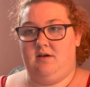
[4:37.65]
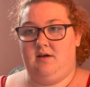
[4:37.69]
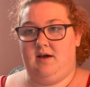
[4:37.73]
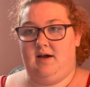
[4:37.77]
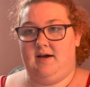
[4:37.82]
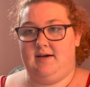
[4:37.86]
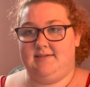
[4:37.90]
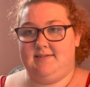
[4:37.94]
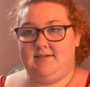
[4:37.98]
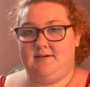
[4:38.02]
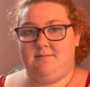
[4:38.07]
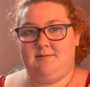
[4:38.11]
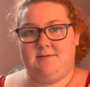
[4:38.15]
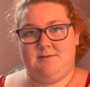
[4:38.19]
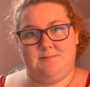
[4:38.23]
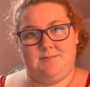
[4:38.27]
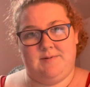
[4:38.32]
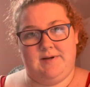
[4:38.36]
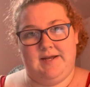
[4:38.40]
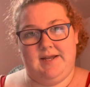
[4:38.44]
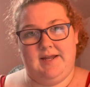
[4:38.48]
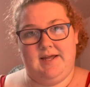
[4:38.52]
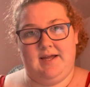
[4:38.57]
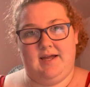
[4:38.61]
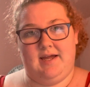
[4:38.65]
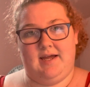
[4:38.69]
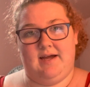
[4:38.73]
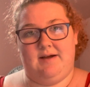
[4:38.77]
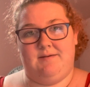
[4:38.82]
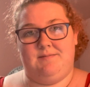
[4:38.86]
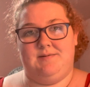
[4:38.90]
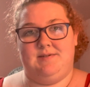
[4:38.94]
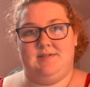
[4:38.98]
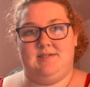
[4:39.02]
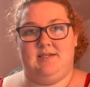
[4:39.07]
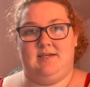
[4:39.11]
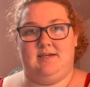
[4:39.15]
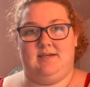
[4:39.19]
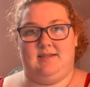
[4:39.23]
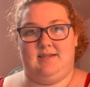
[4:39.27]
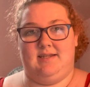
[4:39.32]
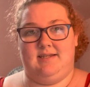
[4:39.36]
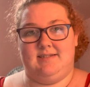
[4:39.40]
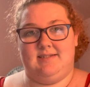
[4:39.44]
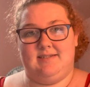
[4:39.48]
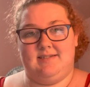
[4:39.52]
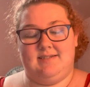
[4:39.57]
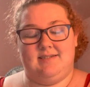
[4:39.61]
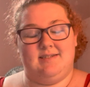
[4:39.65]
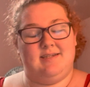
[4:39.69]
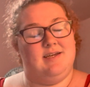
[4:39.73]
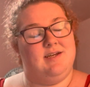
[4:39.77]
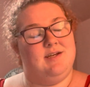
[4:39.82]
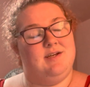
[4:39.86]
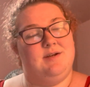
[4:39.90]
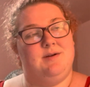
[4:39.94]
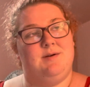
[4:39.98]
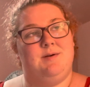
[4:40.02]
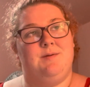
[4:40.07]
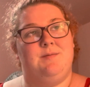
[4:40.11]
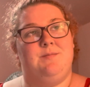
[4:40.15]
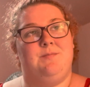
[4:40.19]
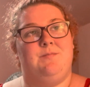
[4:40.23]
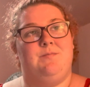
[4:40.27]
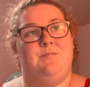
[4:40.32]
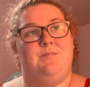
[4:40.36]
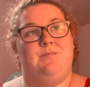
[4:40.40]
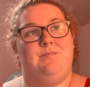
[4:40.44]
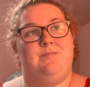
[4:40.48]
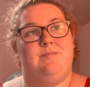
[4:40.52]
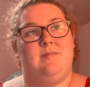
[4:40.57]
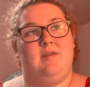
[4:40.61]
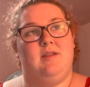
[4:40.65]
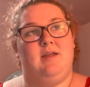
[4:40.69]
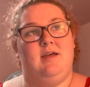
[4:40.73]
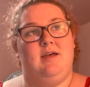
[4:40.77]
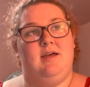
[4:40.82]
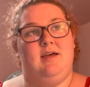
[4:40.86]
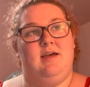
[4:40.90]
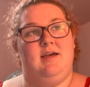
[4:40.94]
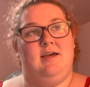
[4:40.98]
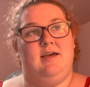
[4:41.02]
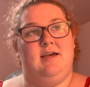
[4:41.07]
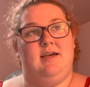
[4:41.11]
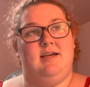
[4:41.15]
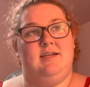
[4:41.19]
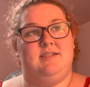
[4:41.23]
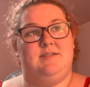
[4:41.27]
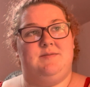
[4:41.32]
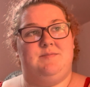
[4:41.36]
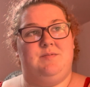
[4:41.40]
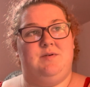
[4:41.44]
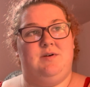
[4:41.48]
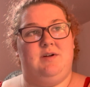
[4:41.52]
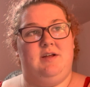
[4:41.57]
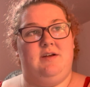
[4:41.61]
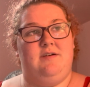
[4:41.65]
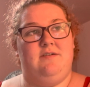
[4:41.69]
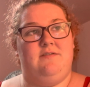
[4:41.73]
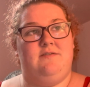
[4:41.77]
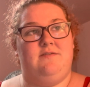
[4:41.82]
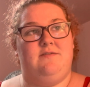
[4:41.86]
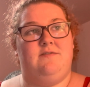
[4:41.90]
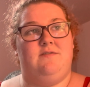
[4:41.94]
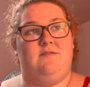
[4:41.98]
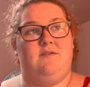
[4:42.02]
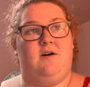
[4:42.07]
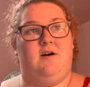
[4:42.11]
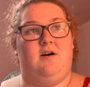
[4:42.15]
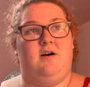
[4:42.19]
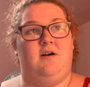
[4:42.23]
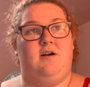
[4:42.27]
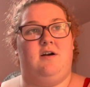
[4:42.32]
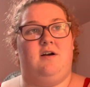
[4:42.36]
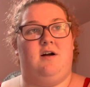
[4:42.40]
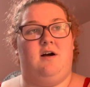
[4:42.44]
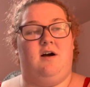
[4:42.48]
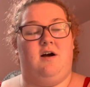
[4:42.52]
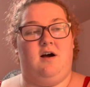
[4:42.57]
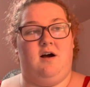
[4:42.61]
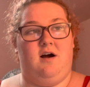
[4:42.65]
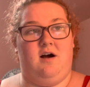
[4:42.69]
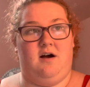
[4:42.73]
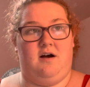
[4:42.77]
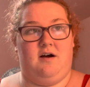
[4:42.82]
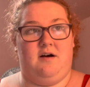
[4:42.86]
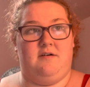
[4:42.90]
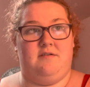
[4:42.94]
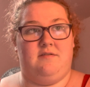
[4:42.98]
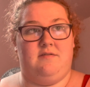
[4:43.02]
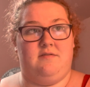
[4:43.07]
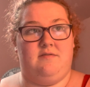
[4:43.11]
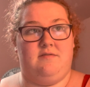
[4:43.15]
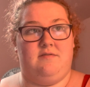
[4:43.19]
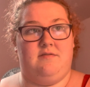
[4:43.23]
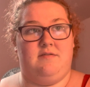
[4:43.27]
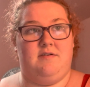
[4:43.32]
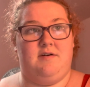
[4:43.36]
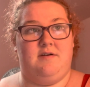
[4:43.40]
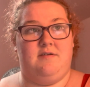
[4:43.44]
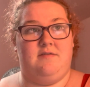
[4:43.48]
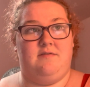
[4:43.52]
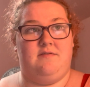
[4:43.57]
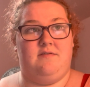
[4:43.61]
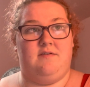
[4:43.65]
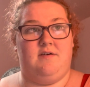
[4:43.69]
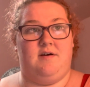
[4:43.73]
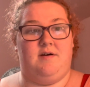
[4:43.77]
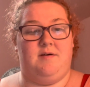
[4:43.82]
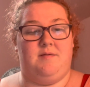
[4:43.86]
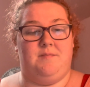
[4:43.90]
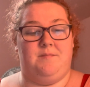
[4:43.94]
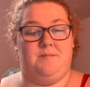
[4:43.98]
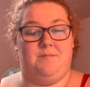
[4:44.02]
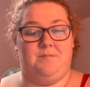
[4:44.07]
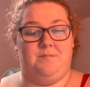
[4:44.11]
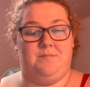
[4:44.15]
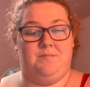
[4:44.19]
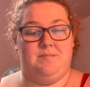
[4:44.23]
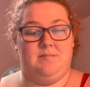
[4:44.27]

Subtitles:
as I was reading it, I was like, this is pretty far off from